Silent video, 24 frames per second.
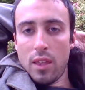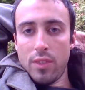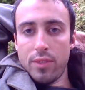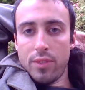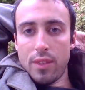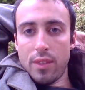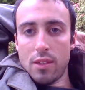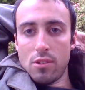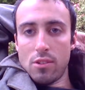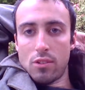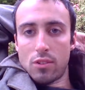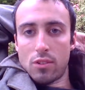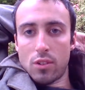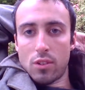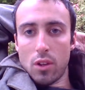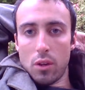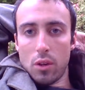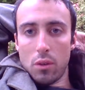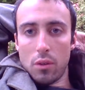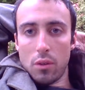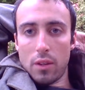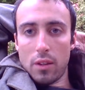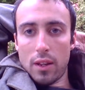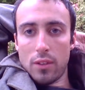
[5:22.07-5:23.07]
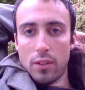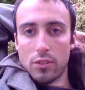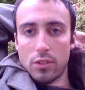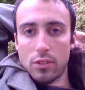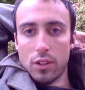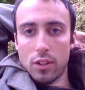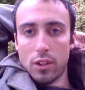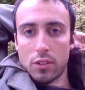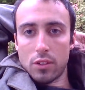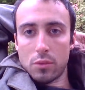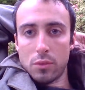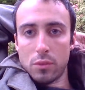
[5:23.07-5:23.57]
they just go and have
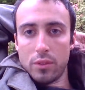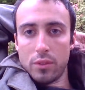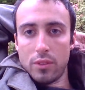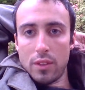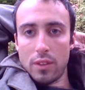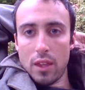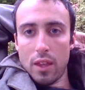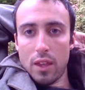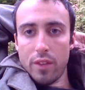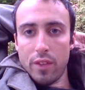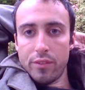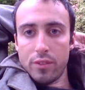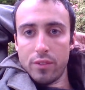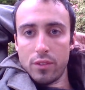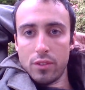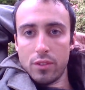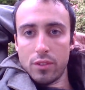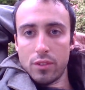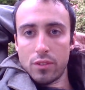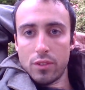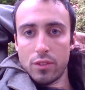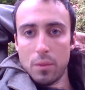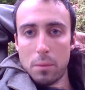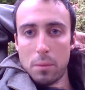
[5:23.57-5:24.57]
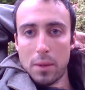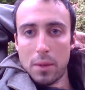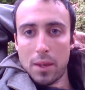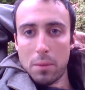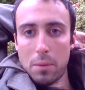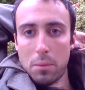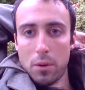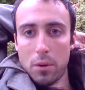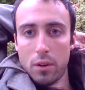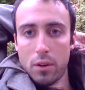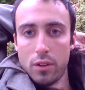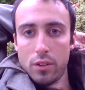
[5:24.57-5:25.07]
sex with the alphas, the pickup
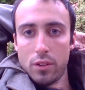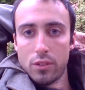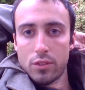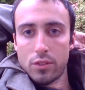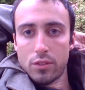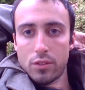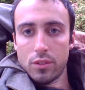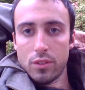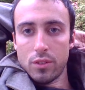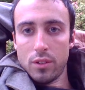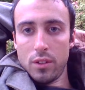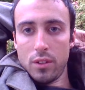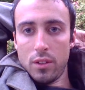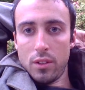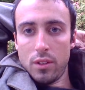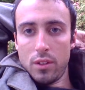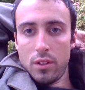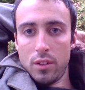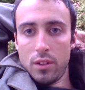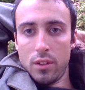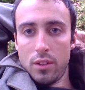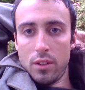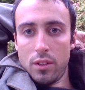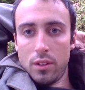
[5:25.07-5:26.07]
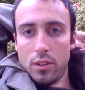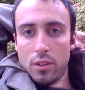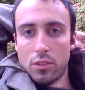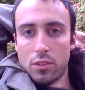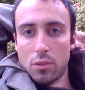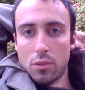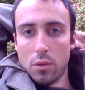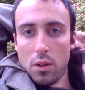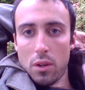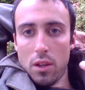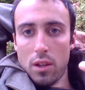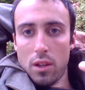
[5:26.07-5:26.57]
artists. So
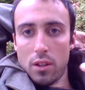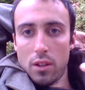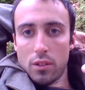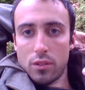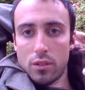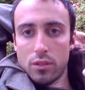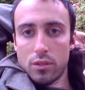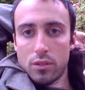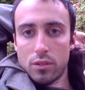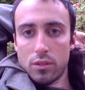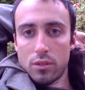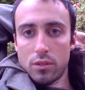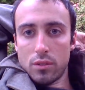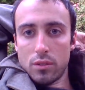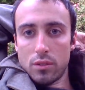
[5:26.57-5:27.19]
us,